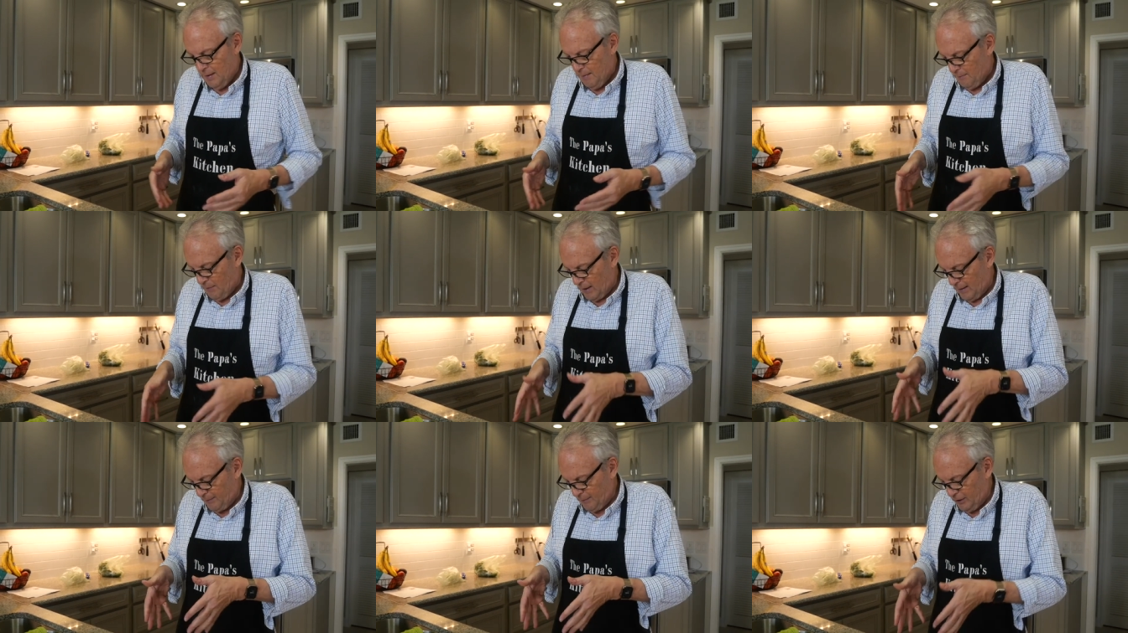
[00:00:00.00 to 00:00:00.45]

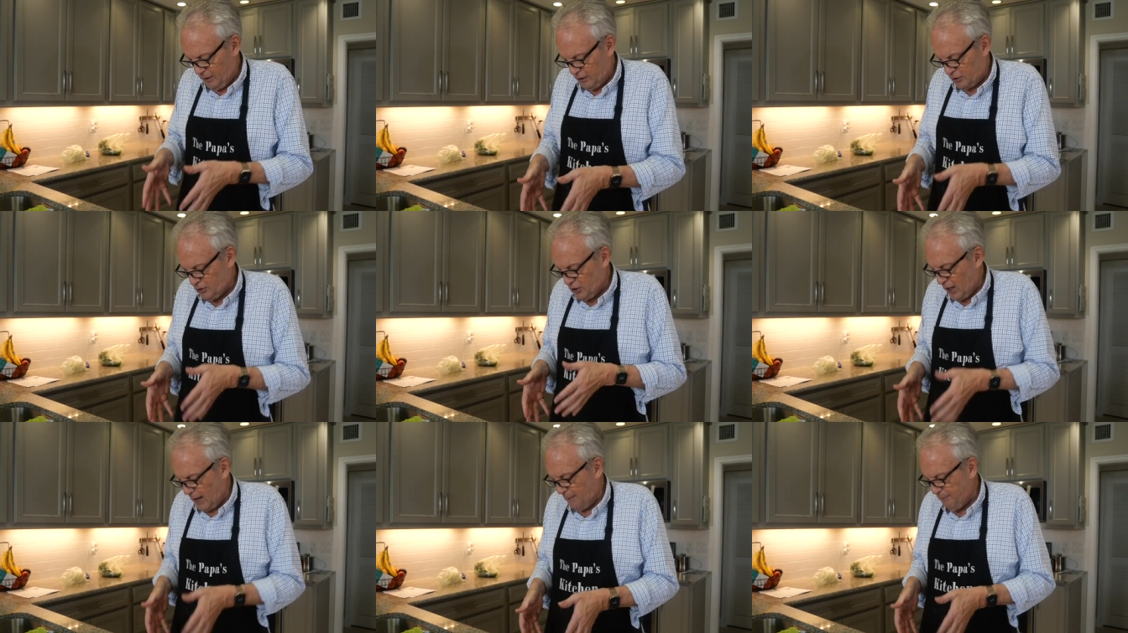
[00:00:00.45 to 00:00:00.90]
But I'm gonna
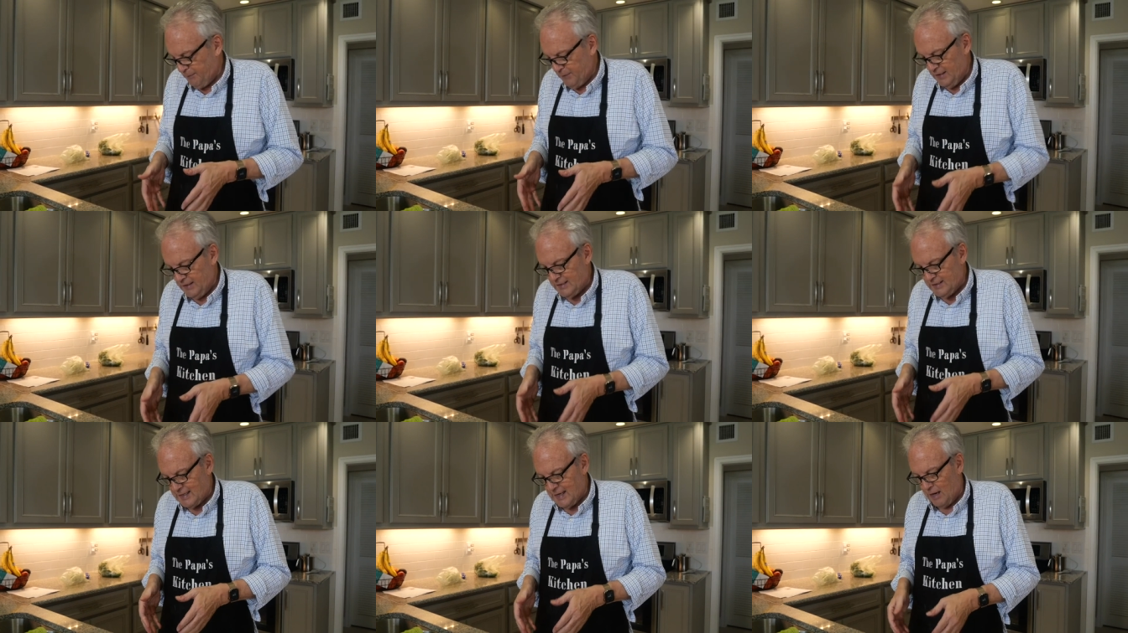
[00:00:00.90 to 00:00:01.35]
chop
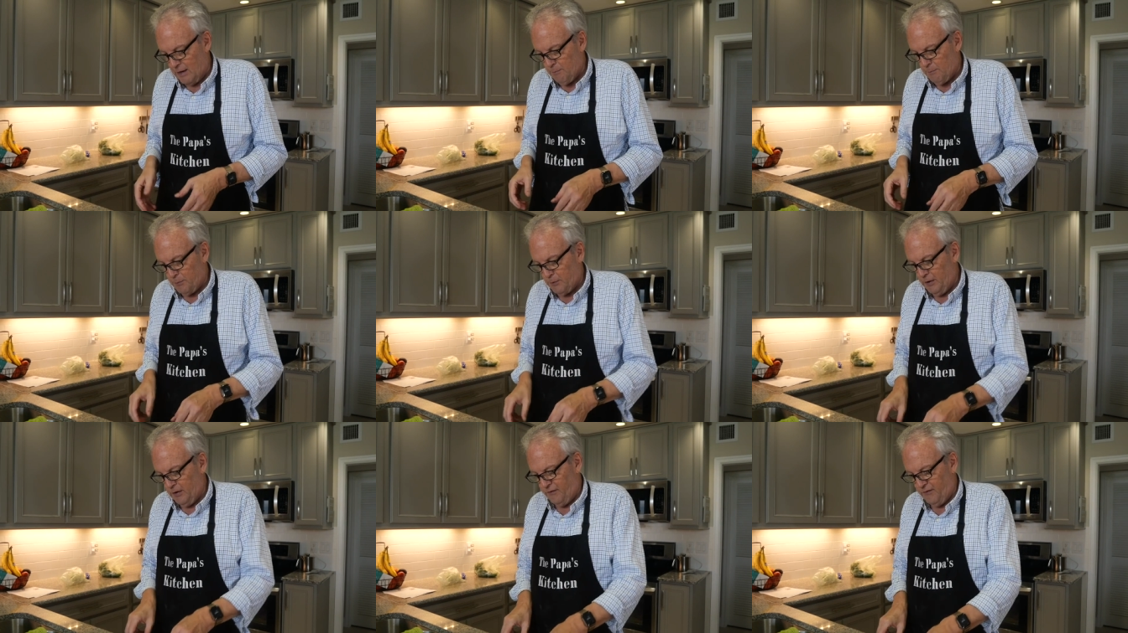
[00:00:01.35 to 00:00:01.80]
these down
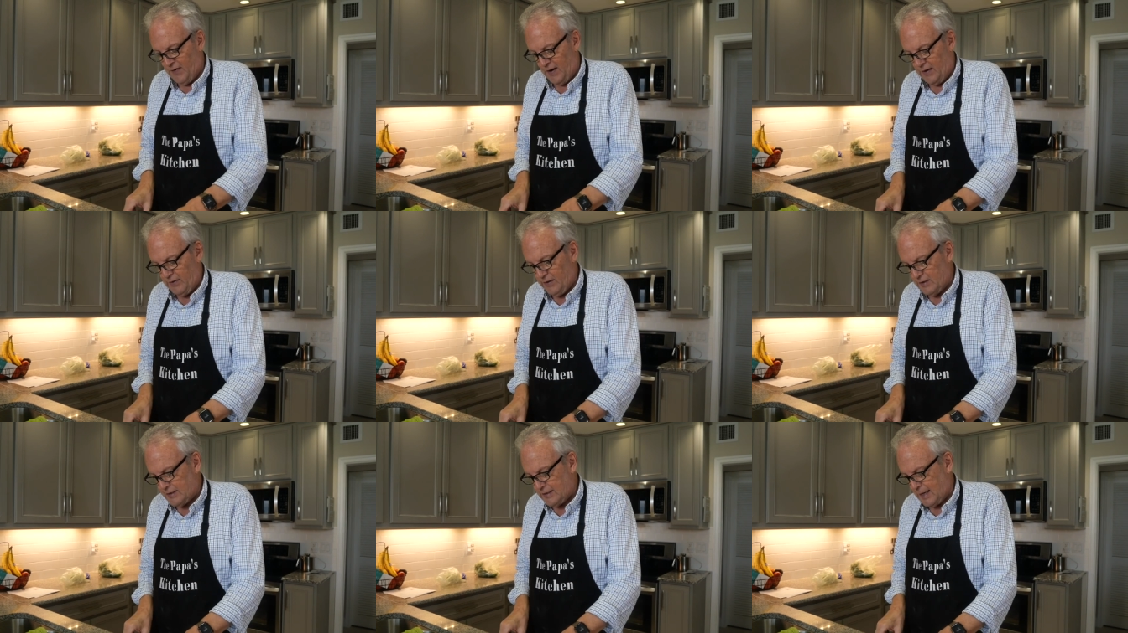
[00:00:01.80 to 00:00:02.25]
pretty
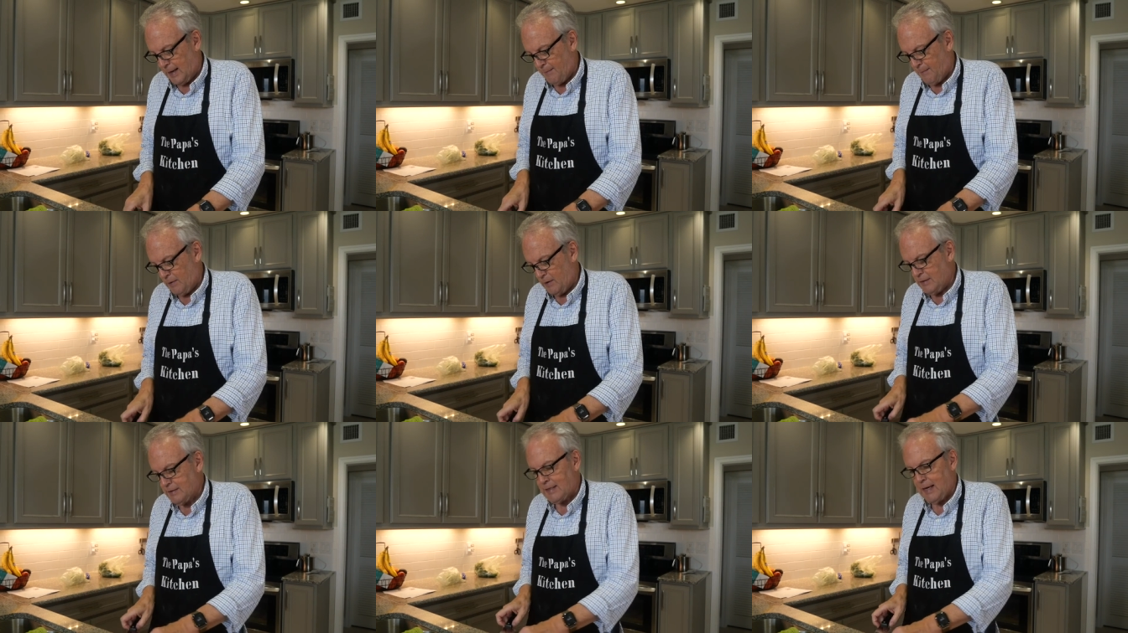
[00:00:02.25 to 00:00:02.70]
fine, the tam